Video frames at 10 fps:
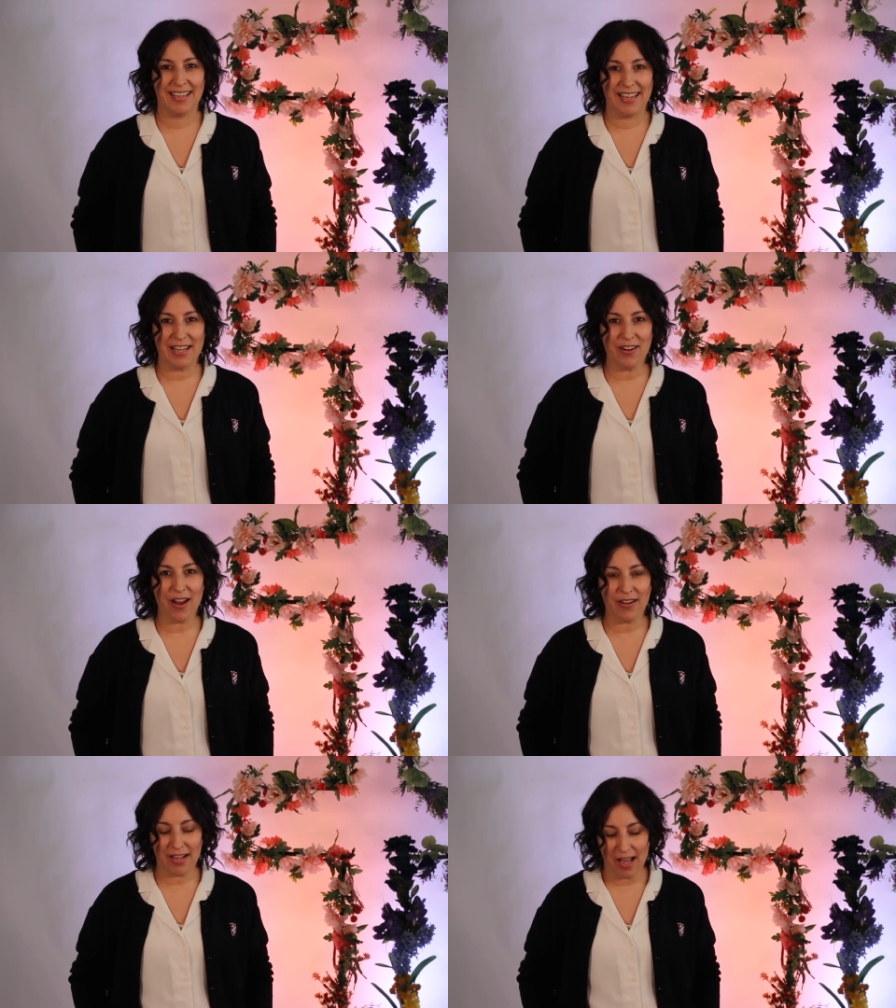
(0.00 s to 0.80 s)
Here
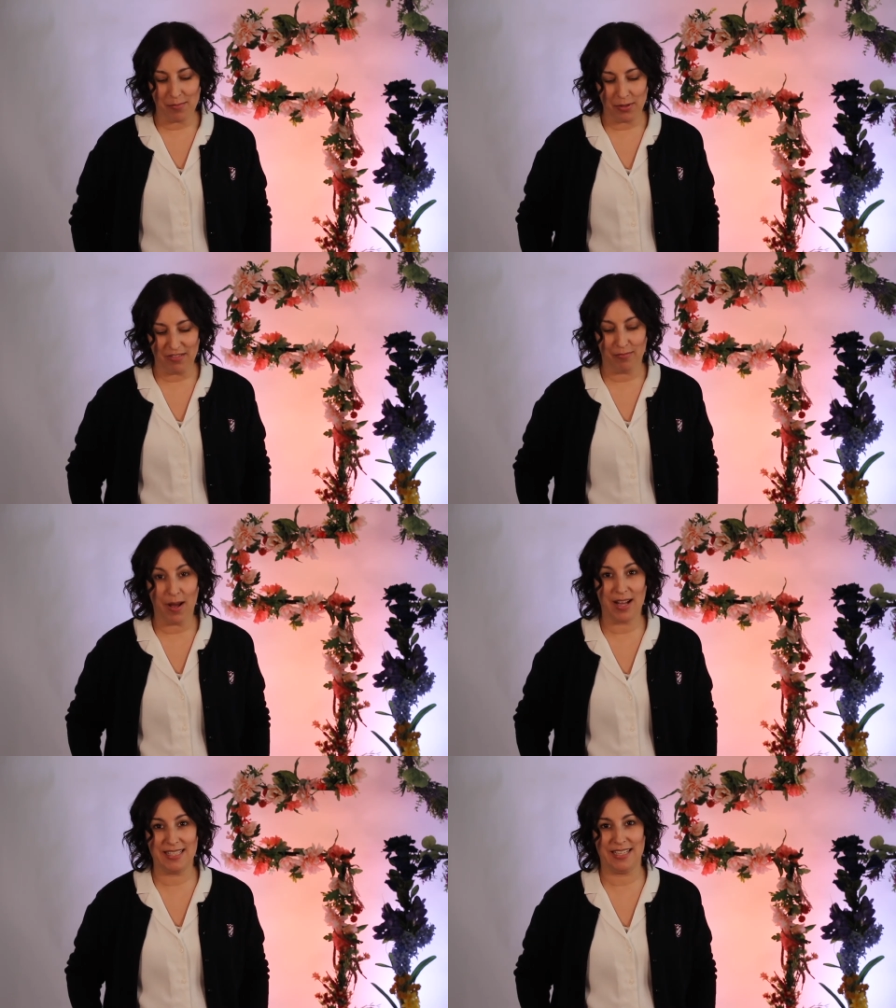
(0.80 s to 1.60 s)
are a couple of
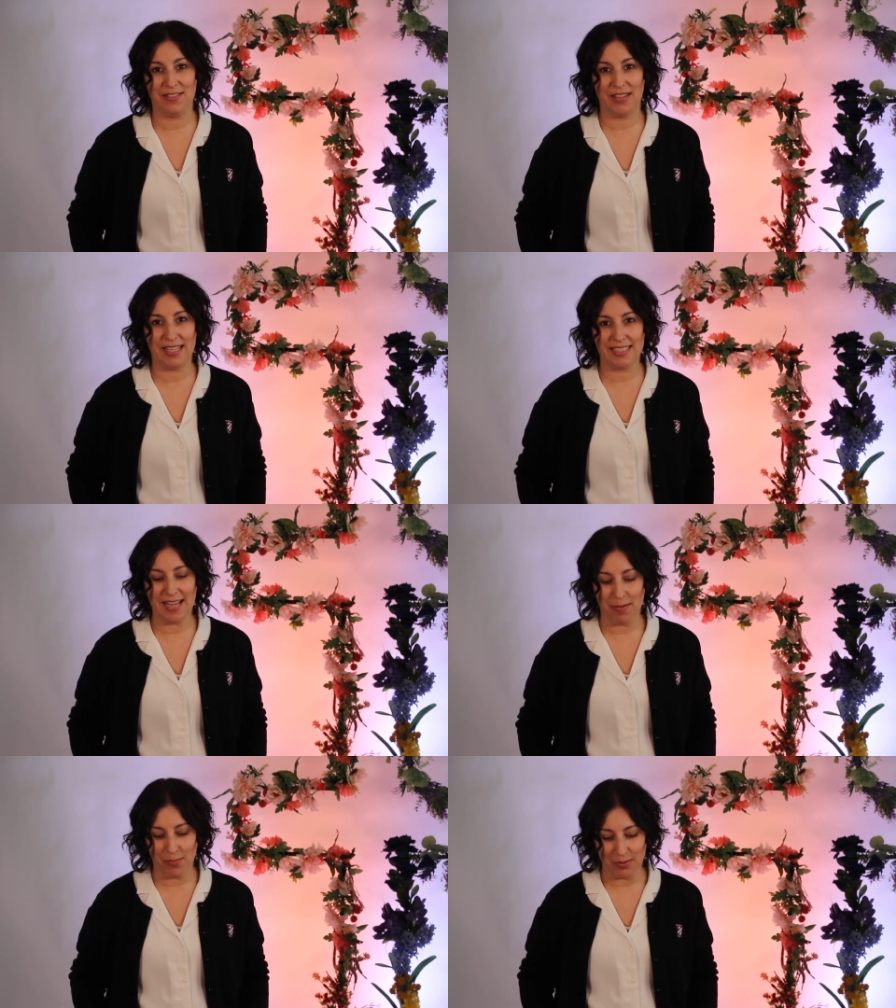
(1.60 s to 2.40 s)
positive
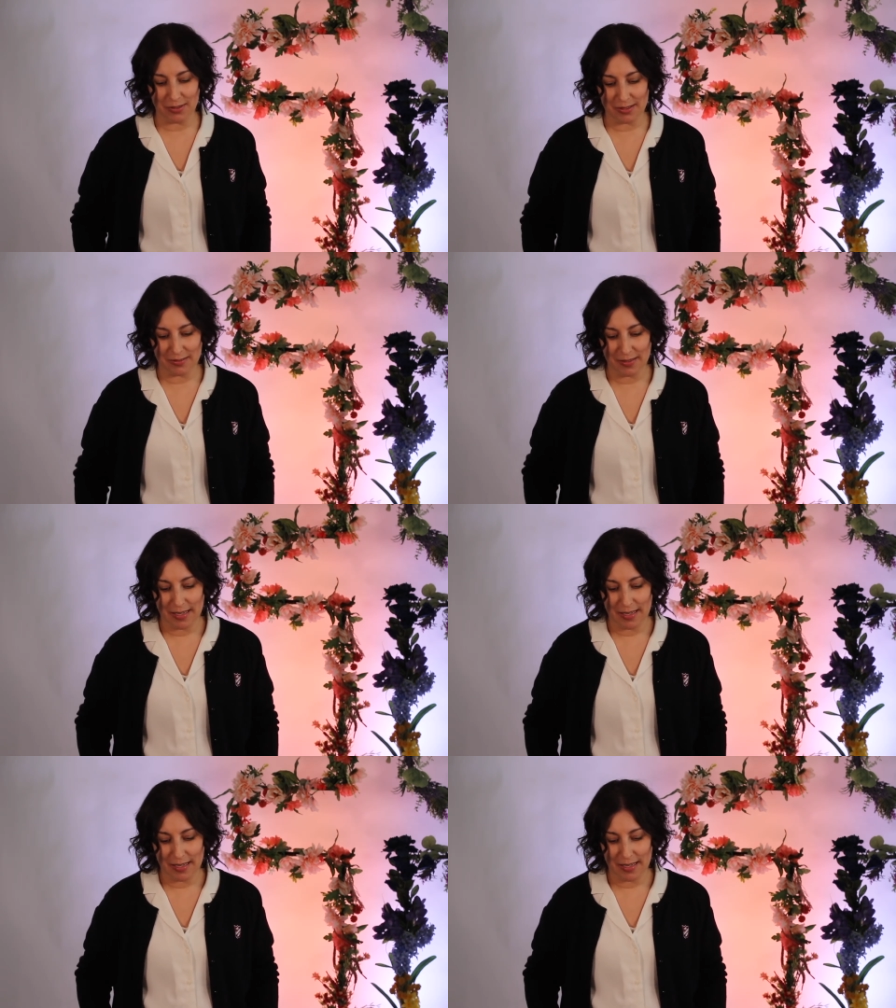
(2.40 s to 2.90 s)
examples.